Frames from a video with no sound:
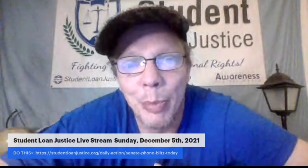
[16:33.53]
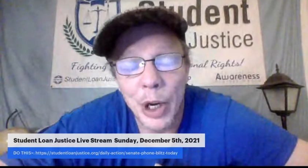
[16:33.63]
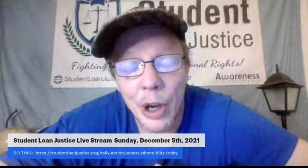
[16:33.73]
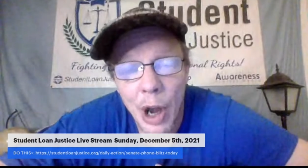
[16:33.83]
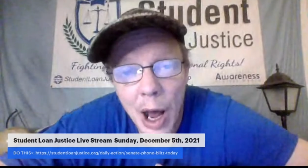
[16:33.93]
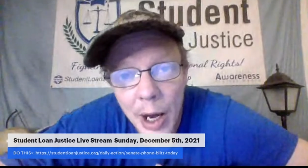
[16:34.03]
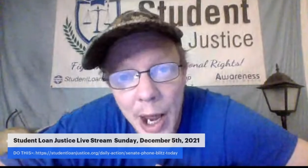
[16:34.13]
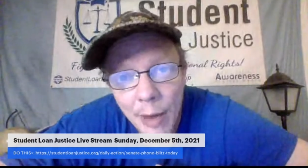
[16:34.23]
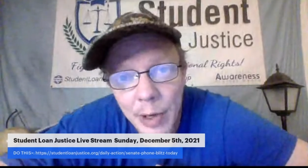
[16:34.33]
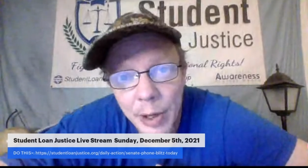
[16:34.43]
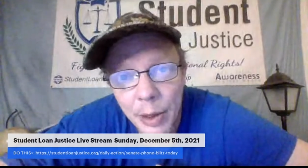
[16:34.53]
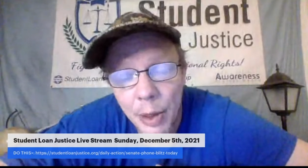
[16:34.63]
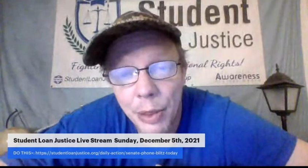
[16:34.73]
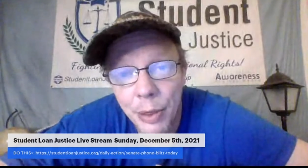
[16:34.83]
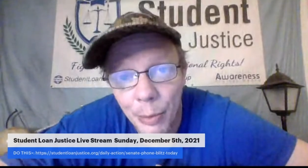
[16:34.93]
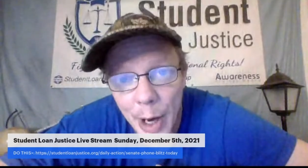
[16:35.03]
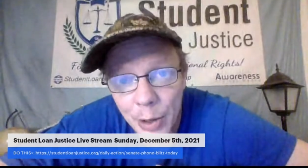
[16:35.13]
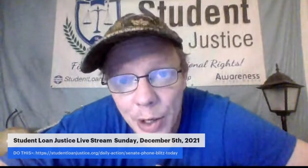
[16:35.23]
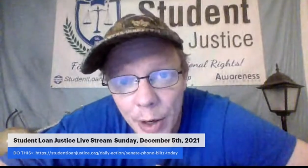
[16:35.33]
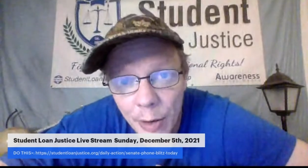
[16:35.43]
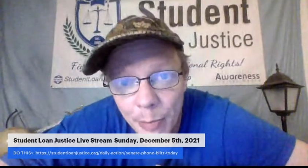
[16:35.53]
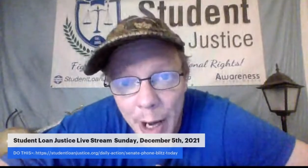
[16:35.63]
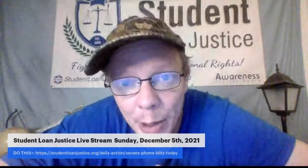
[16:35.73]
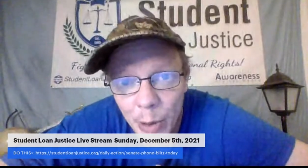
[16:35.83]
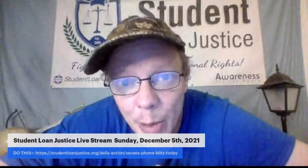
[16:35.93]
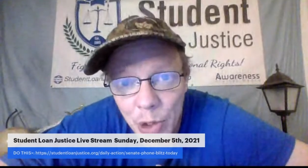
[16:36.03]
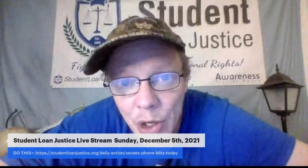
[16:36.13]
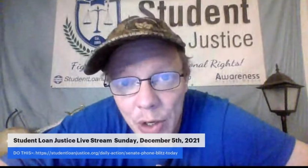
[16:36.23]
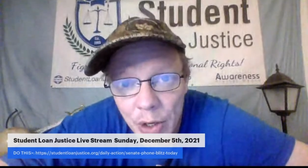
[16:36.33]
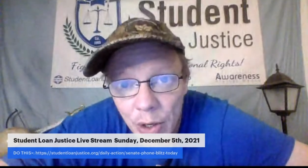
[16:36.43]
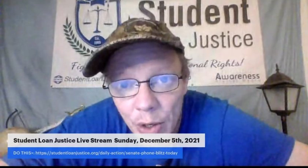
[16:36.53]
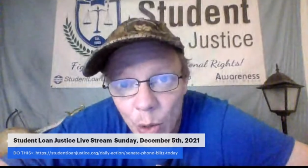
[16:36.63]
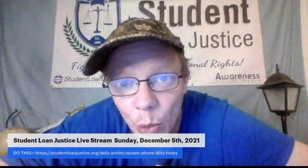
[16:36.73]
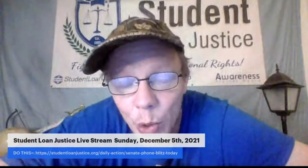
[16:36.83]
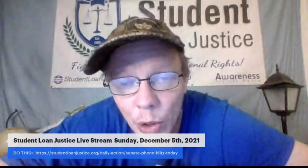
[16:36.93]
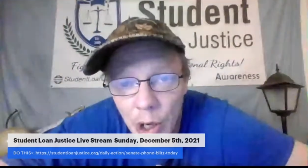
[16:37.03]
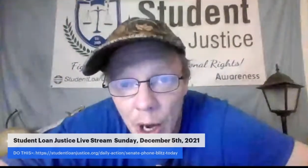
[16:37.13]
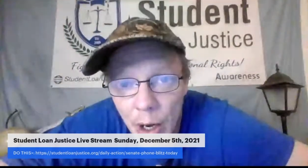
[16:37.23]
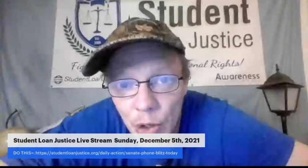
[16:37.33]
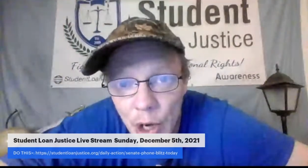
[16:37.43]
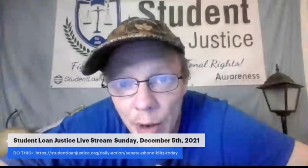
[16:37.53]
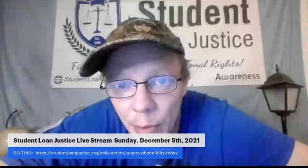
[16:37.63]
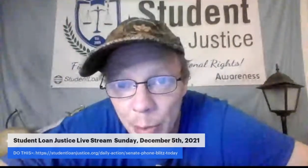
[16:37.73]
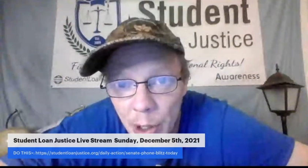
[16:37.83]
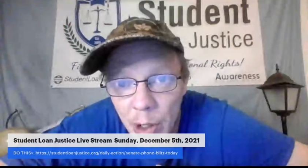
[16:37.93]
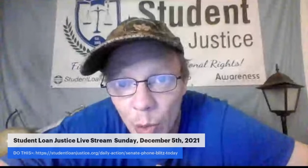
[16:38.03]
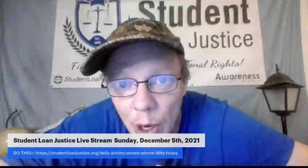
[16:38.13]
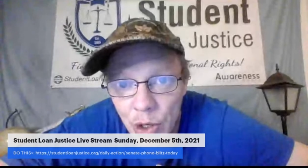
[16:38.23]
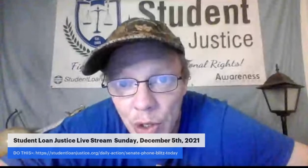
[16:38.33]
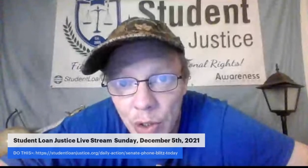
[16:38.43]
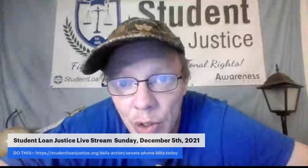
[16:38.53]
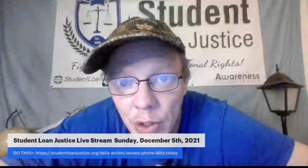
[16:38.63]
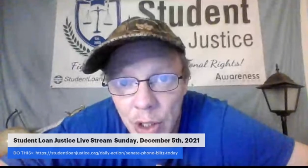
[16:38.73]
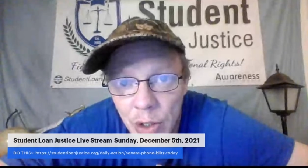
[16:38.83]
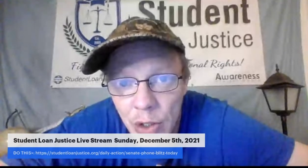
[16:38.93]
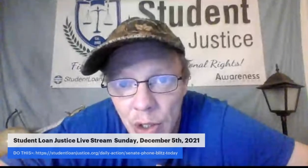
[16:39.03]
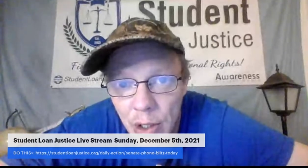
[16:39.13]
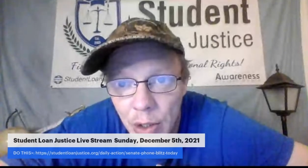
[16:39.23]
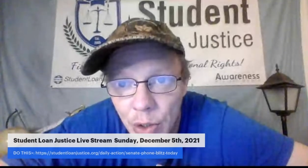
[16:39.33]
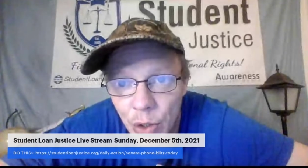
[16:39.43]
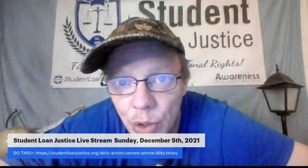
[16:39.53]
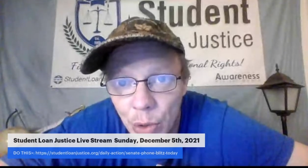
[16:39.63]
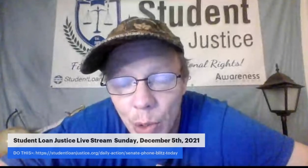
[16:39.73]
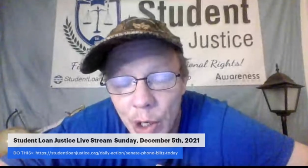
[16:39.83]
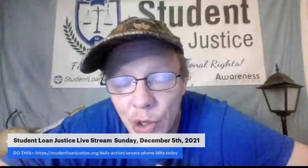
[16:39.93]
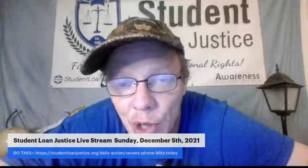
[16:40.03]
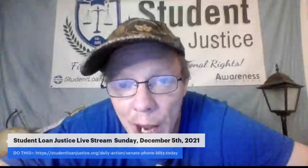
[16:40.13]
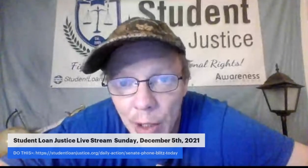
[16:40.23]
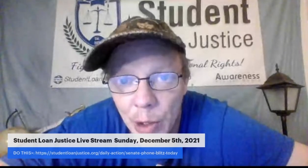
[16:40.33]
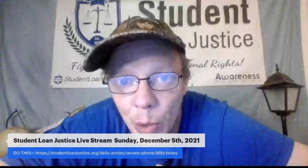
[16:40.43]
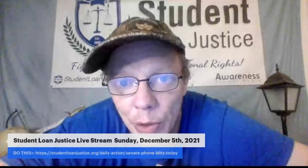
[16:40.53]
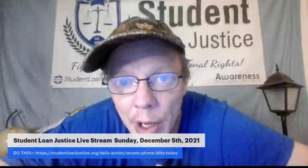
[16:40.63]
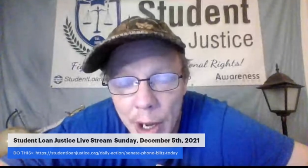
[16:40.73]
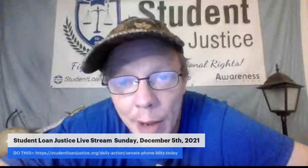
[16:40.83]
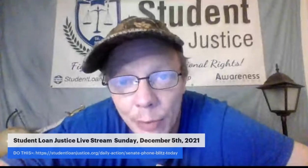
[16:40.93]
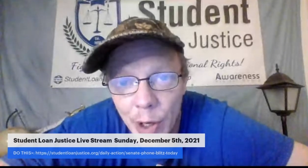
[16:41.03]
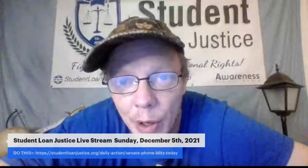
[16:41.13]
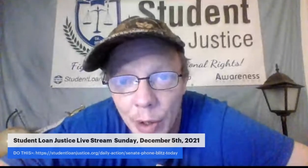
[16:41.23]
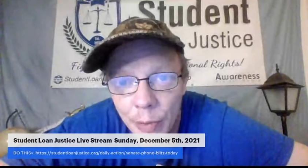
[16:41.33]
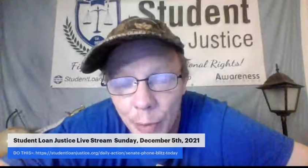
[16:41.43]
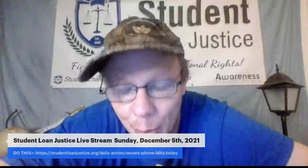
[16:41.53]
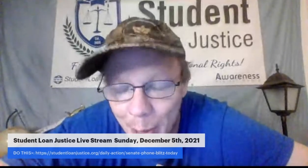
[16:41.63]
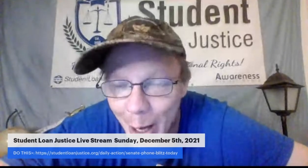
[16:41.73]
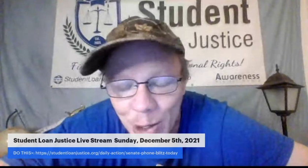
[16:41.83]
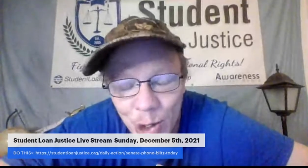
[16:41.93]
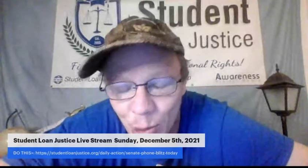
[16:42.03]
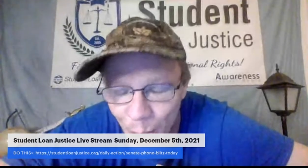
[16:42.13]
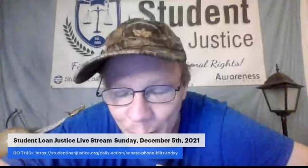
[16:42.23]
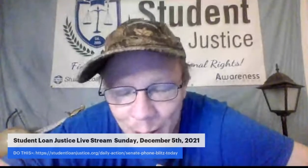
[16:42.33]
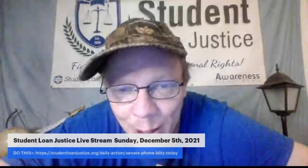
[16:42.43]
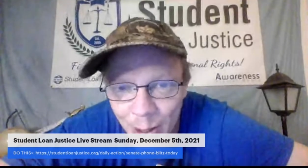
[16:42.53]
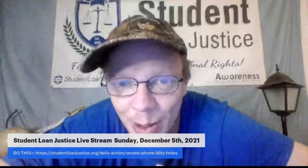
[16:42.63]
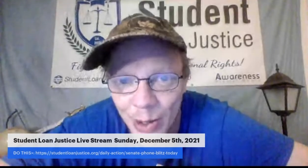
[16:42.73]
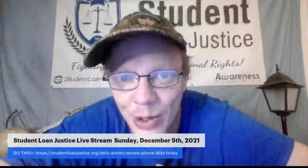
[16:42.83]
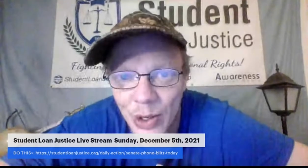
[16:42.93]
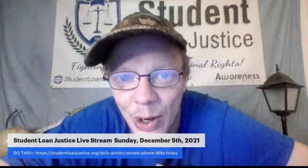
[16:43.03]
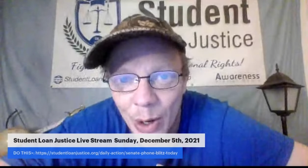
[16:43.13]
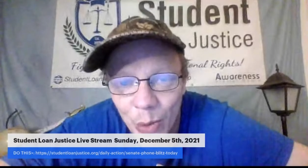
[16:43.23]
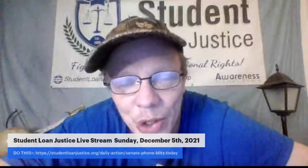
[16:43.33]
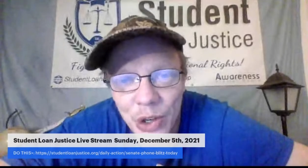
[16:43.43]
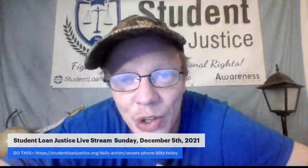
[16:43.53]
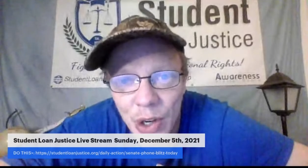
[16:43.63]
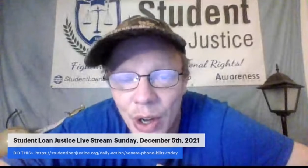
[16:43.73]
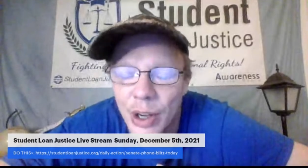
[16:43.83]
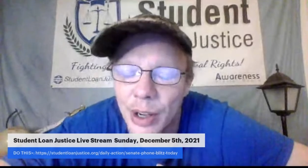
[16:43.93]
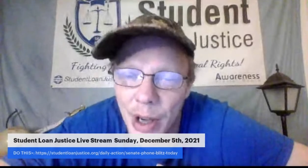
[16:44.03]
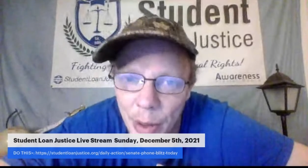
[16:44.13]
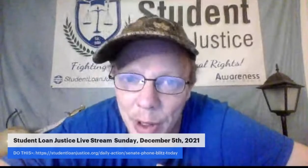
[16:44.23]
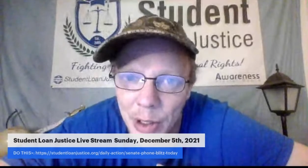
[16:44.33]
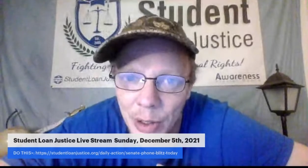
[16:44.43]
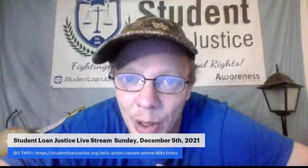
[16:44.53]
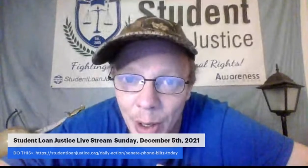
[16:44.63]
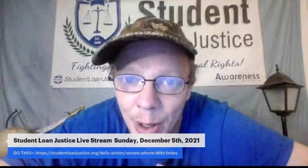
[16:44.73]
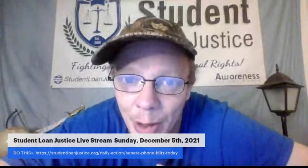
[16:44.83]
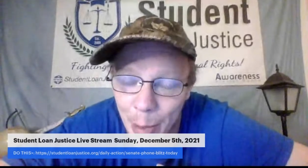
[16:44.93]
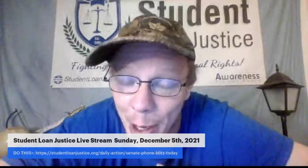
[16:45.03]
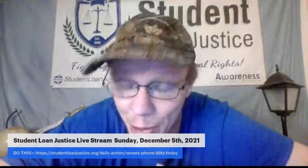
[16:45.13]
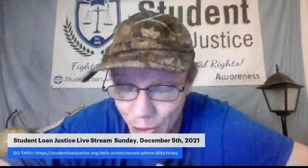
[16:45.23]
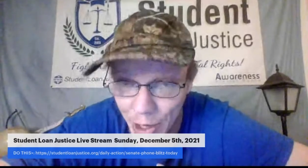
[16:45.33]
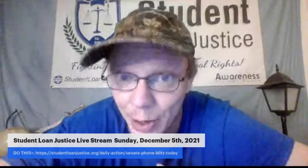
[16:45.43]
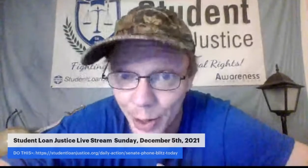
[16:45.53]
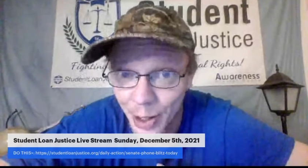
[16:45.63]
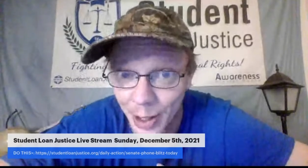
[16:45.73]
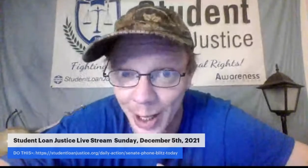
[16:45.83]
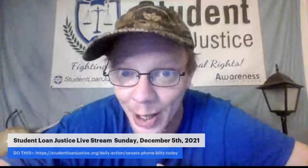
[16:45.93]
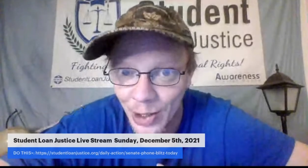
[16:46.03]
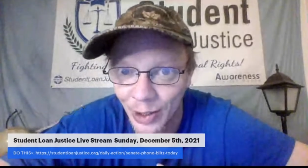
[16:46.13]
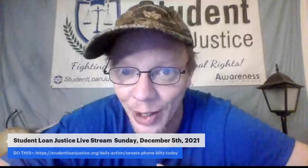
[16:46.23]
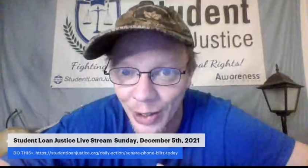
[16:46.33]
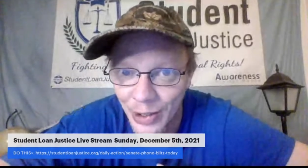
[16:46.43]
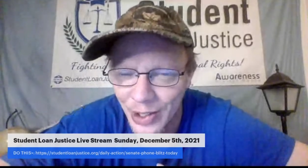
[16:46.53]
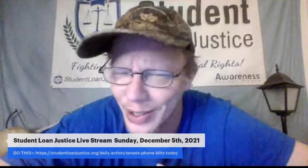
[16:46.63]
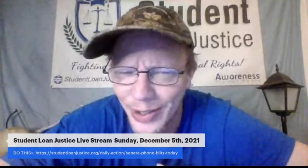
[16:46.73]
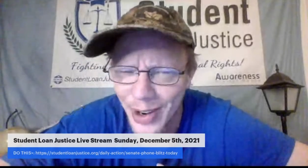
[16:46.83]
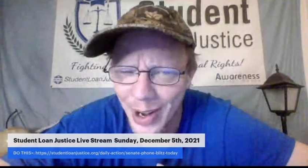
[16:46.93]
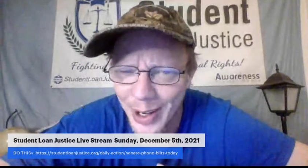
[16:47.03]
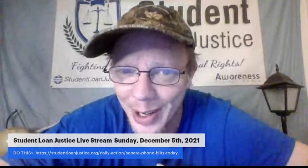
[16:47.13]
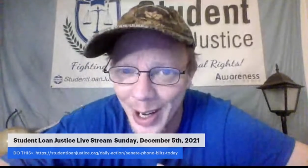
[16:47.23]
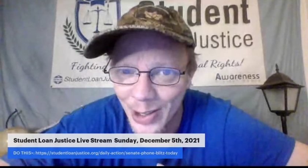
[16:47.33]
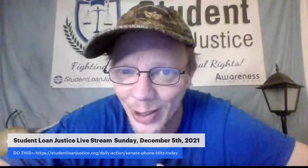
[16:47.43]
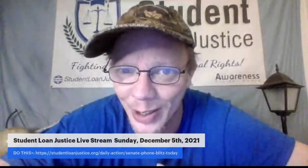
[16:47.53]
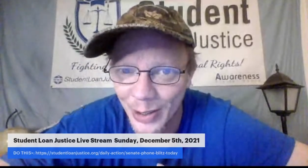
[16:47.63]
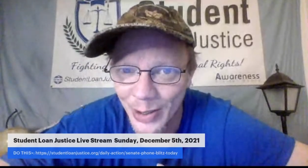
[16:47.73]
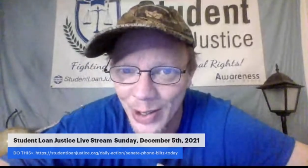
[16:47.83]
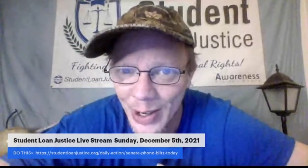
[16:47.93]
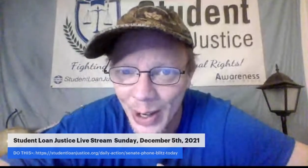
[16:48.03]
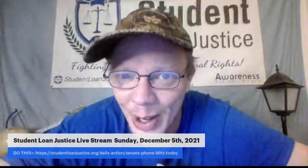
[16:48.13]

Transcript: But not having the threat of bankruptcy will cause everybody in Washington, D.C. to do exactly what they have done for the past 20 years, which is nothing. They might say they're going to cancel loans. They're not going to cancel loans.